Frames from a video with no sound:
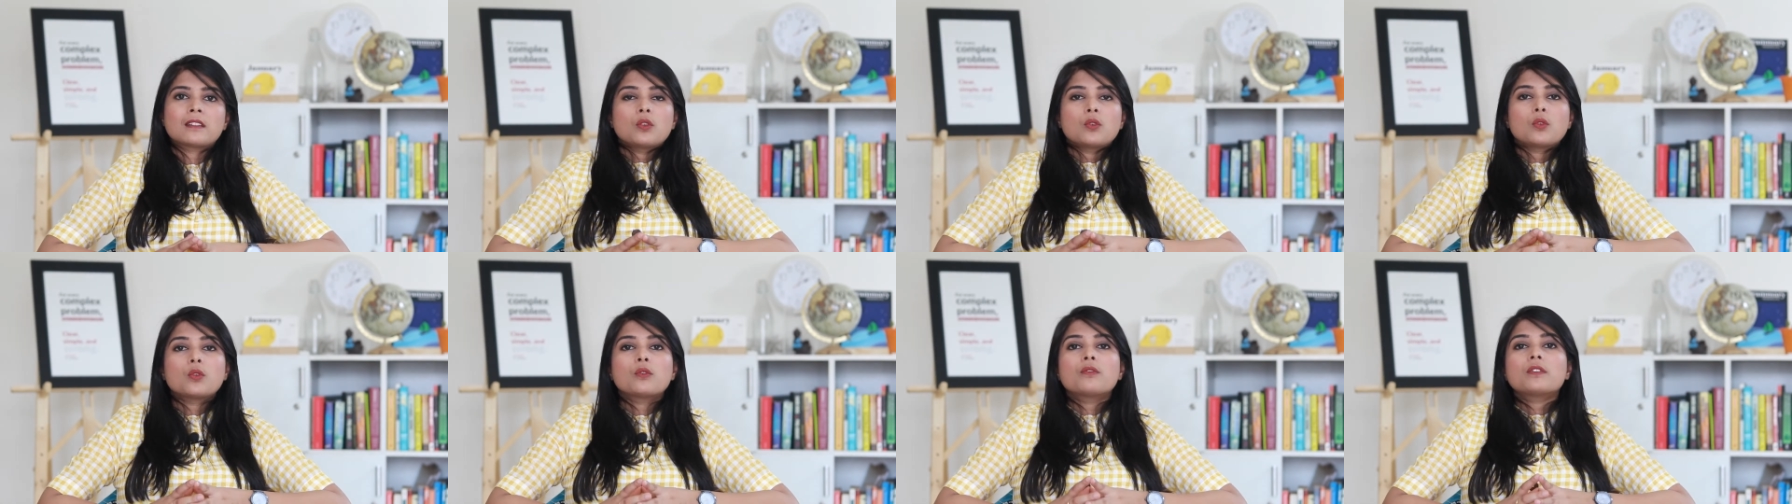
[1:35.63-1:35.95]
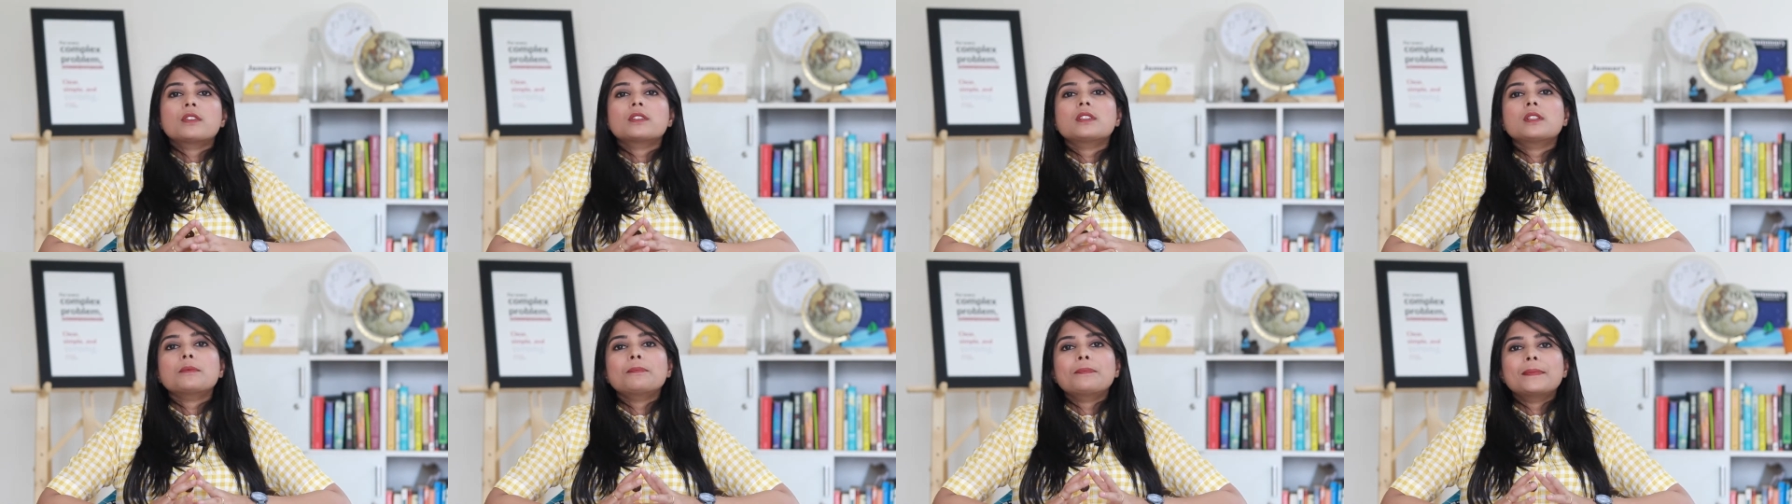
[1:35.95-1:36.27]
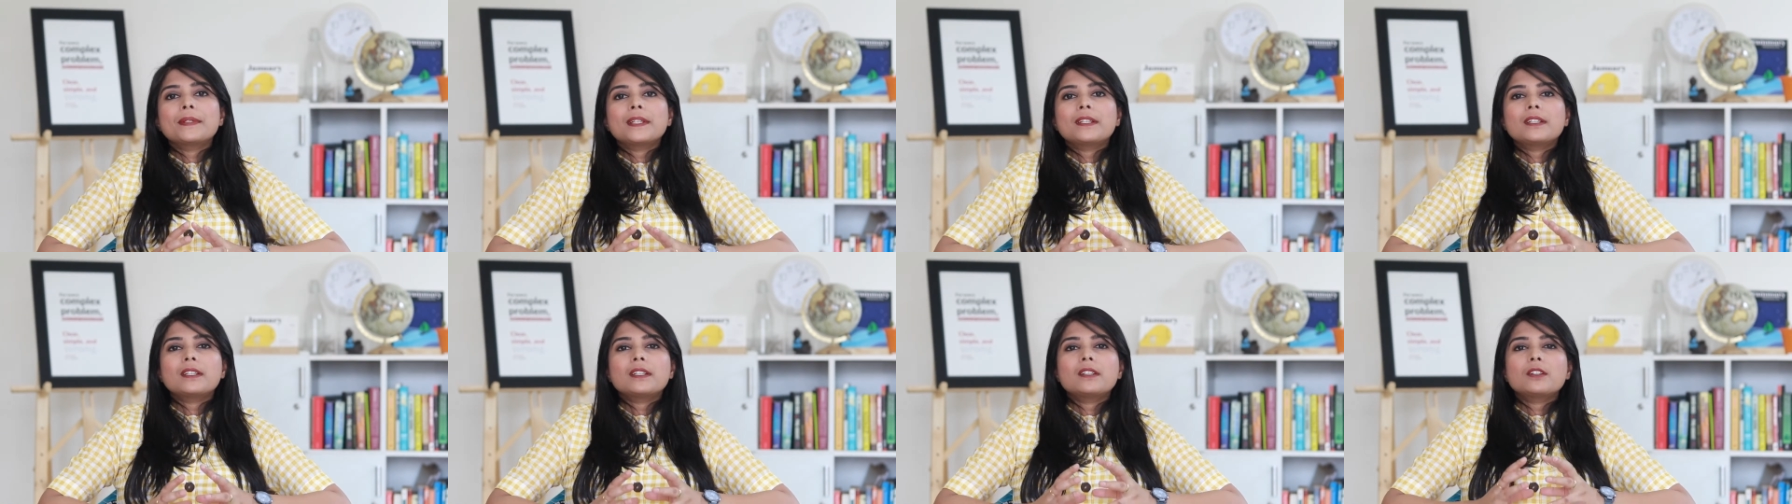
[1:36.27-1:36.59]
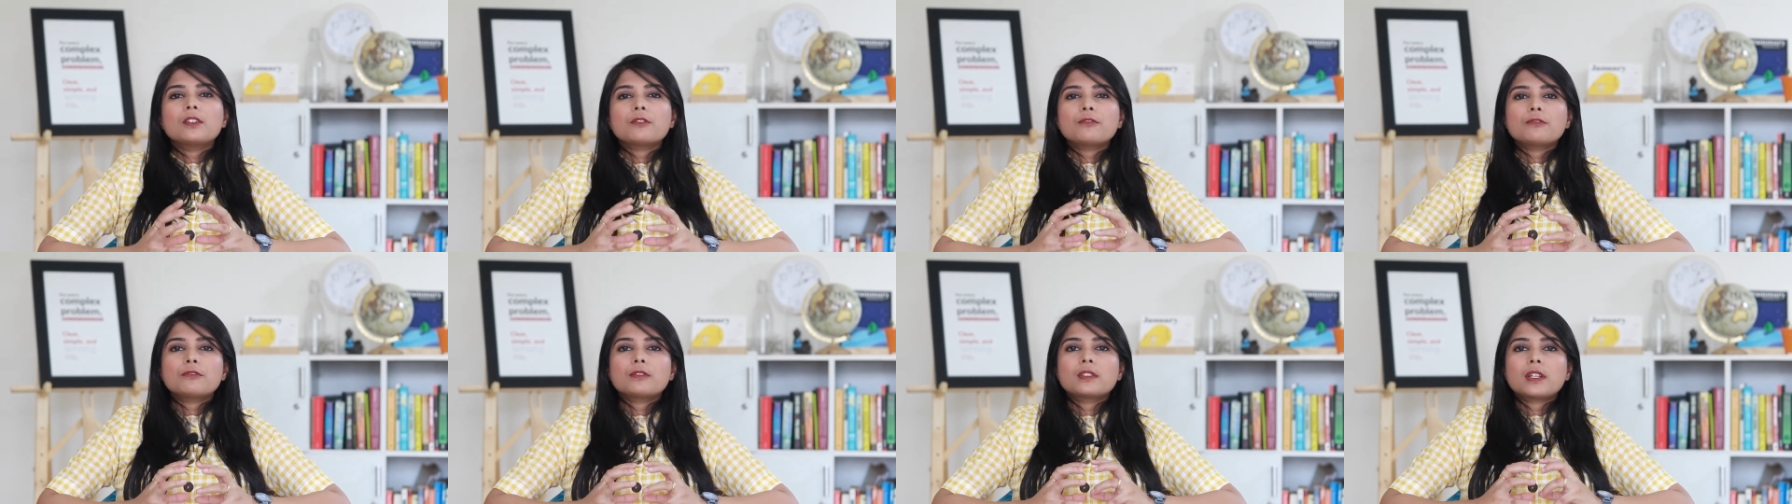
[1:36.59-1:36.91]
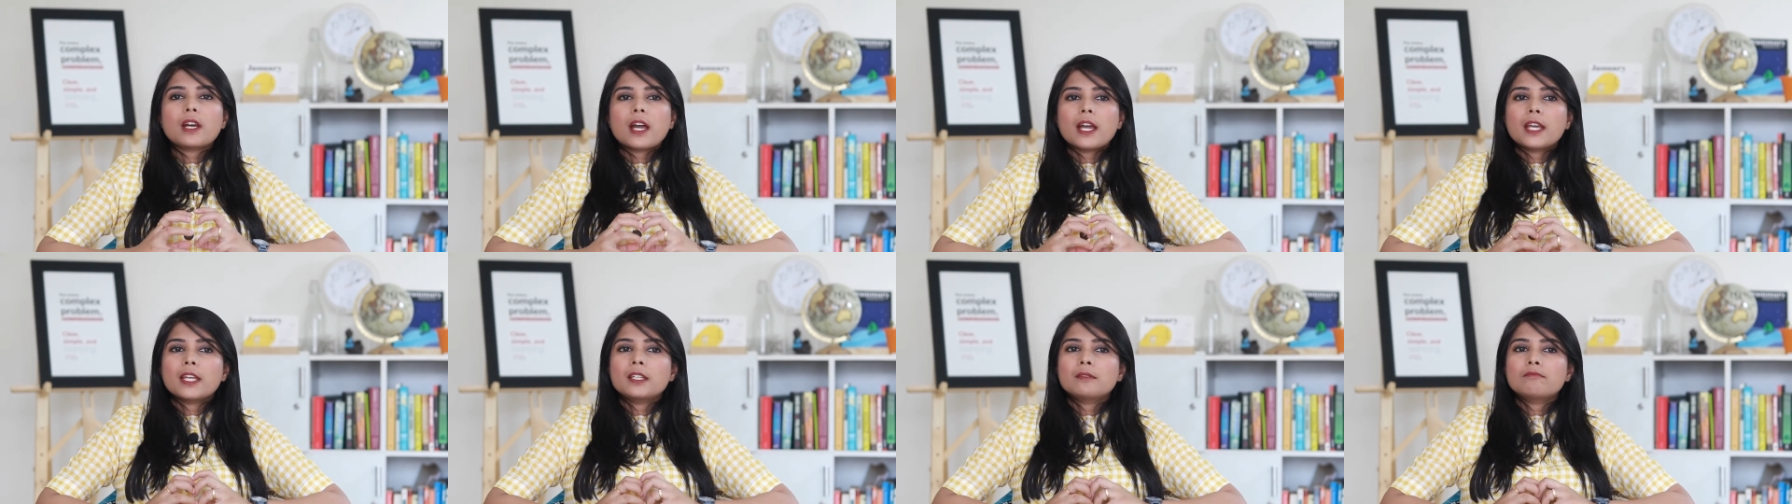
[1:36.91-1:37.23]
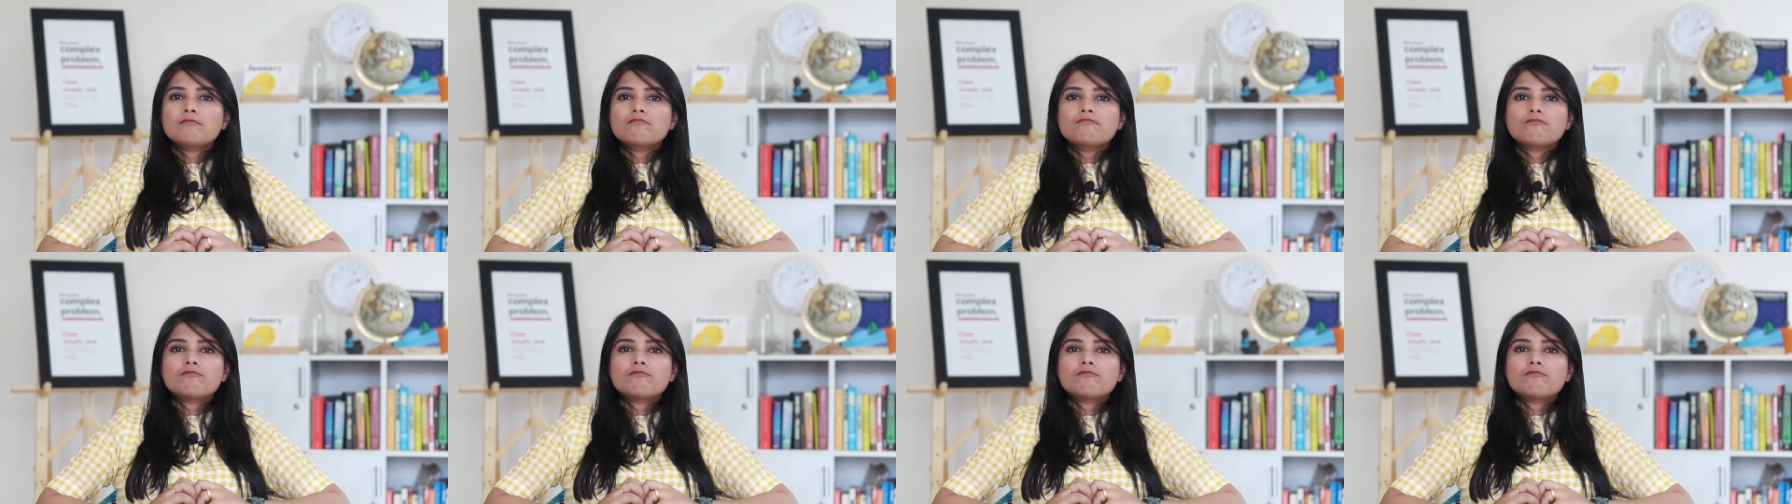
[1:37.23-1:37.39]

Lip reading: Over the period of time,